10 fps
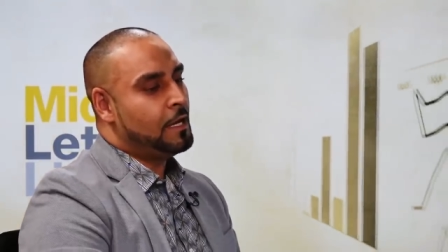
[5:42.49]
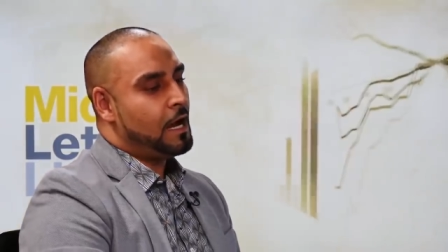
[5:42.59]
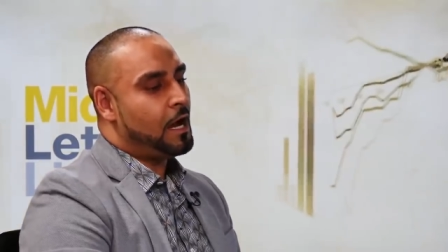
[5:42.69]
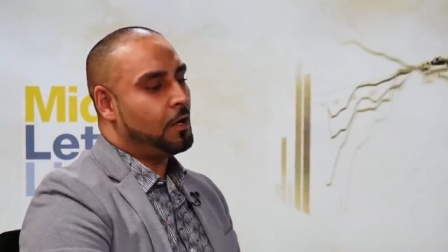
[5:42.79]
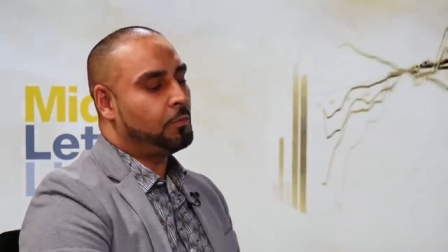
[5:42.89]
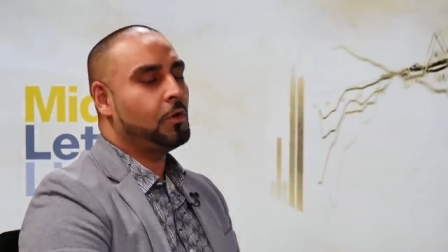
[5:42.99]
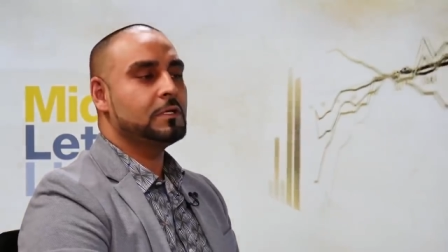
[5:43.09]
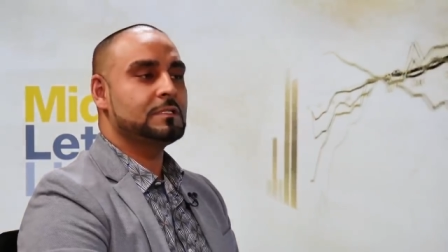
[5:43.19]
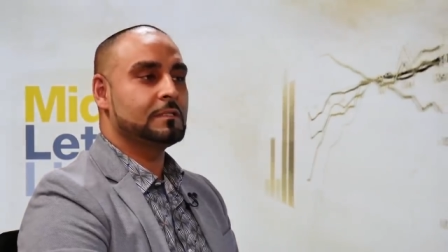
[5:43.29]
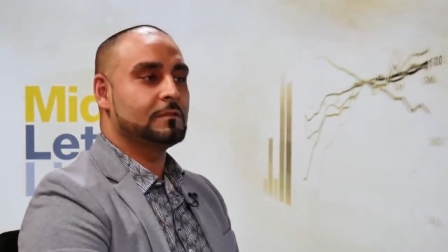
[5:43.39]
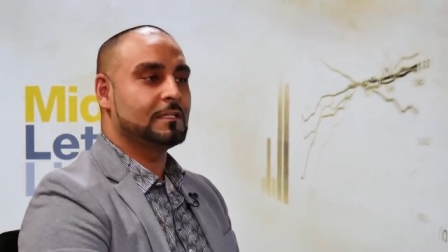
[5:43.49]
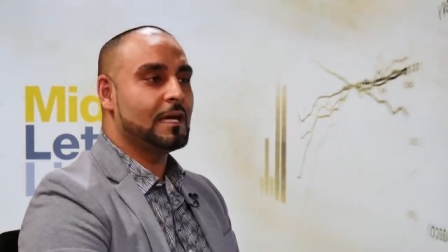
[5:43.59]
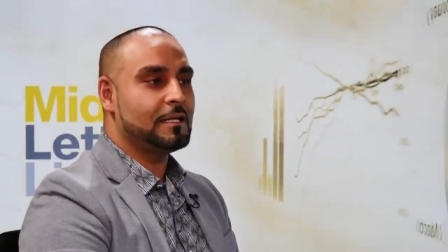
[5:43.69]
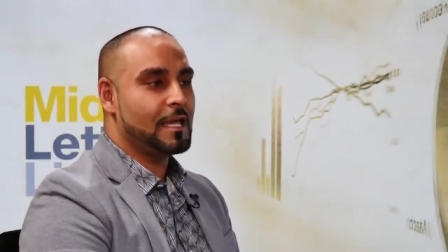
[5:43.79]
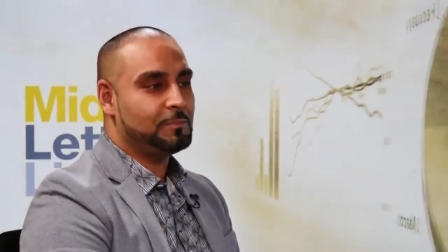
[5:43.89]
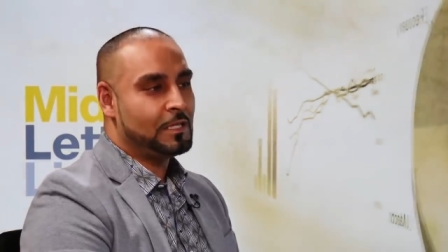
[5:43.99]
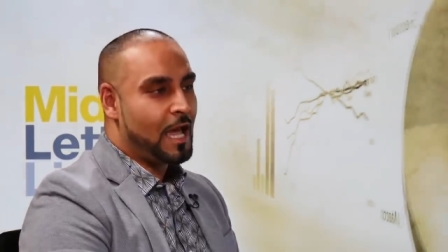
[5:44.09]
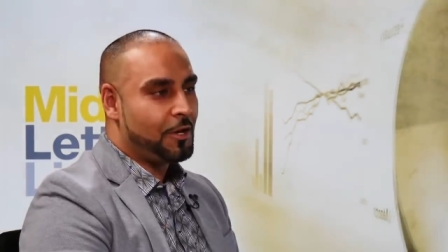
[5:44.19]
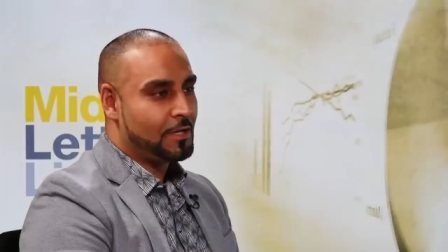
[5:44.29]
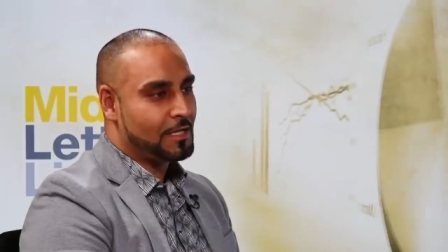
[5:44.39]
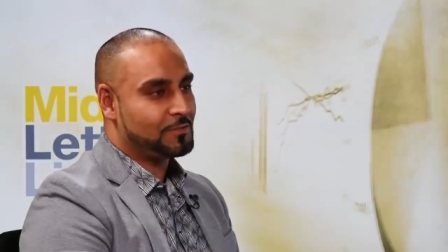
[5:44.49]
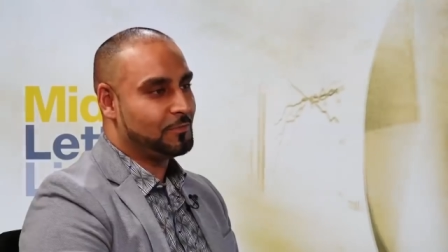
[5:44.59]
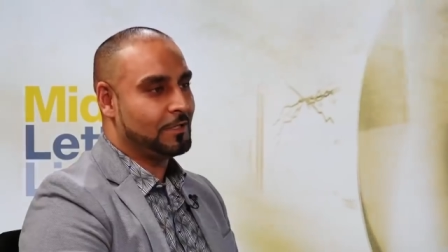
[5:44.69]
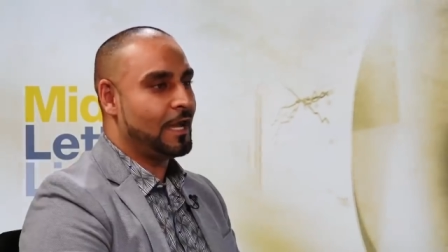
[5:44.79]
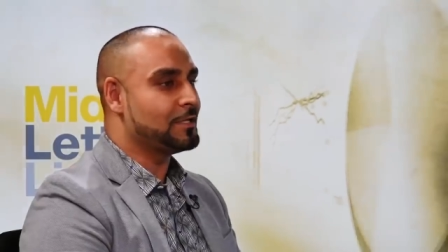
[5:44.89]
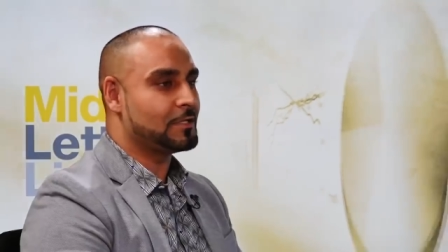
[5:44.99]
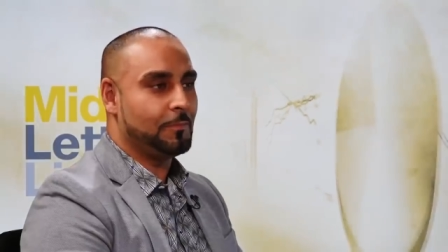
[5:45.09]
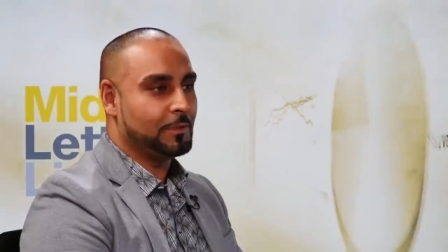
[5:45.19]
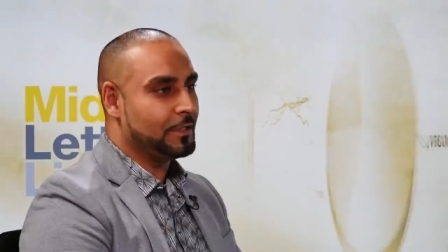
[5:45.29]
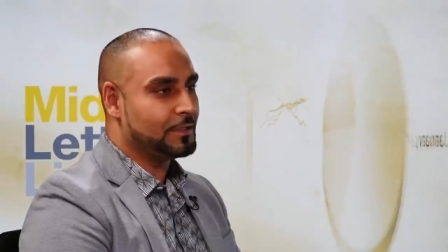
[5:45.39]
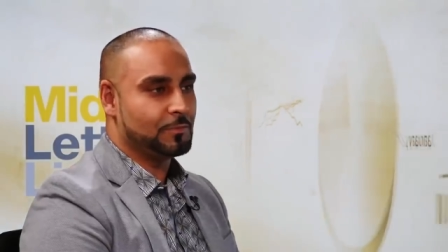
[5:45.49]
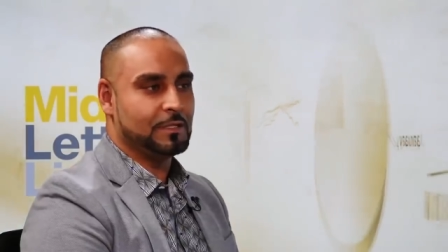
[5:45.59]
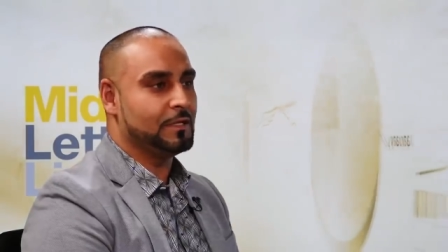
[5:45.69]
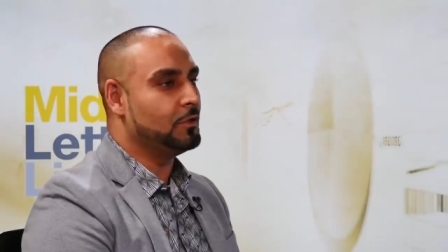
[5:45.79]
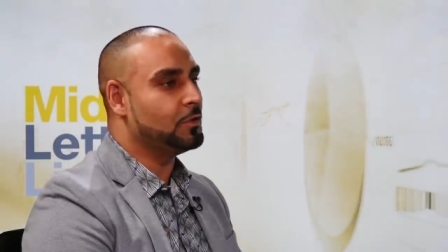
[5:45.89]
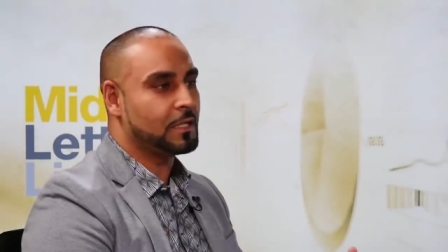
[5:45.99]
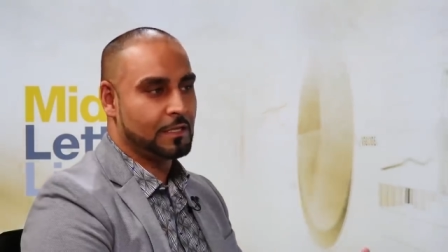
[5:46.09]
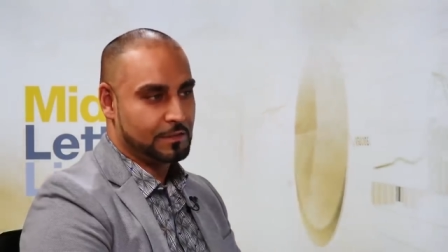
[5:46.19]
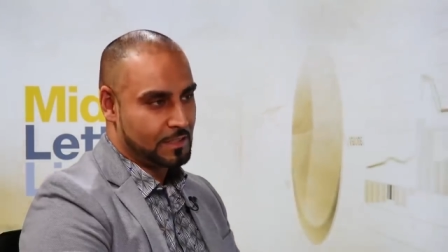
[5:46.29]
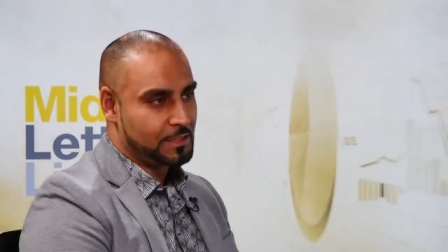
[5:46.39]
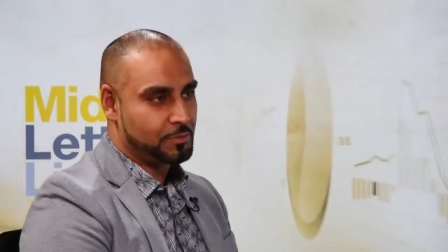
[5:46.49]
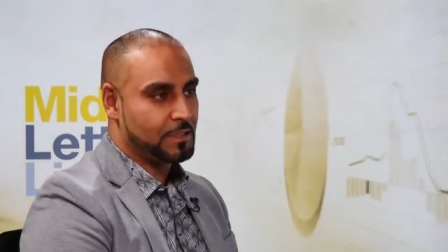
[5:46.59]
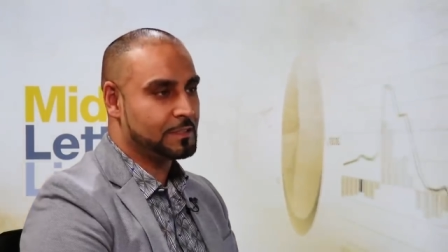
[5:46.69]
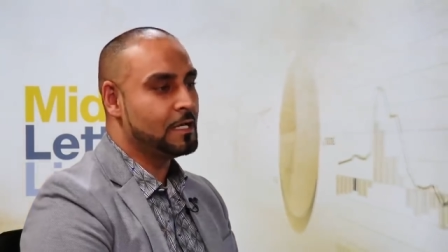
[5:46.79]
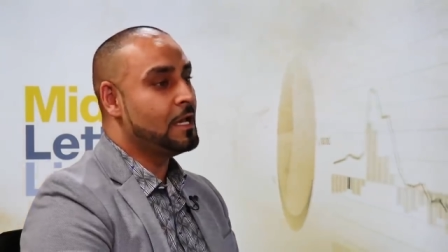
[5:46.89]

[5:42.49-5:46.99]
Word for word: Uh, Aurora's kind of kept an eye on us for the last couple of years when they were looking at accessories.